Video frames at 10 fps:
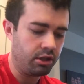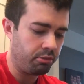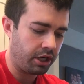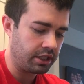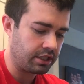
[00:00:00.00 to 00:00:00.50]
the
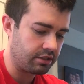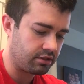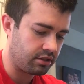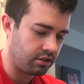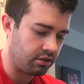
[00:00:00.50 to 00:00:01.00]
body
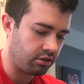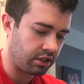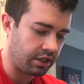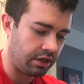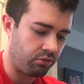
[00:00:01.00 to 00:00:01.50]
tends to look
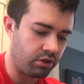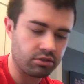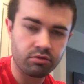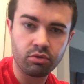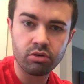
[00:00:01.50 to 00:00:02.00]
at that
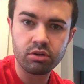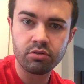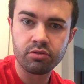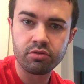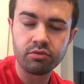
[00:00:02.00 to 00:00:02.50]
reservoir
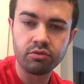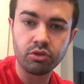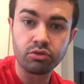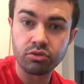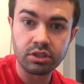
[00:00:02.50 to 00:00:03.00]
of
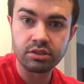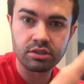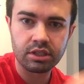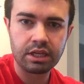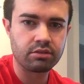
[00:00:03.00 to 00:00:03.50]
nutrients,
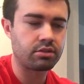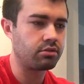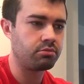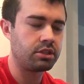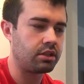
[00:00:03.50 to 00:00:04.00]

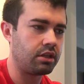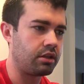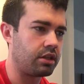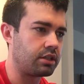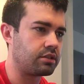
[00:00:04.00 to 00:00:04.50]
calcium
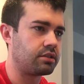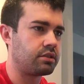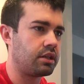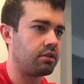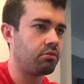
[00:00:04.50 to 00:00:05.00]
and things, and
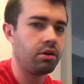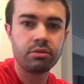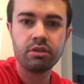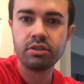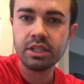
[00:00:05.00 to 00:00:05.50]
say, well,
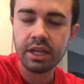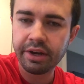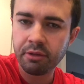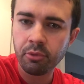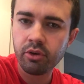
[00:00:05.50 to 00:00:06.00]
we don't need that
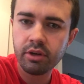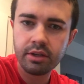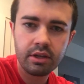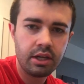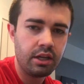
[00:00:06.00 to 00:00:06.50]
anymore,
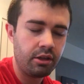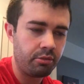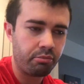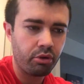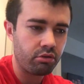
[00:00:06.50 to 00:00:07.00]

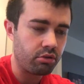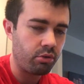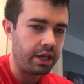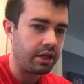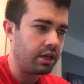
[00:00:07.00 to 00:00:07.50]
and pull it
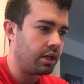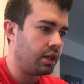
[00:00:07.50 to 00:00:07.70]
away.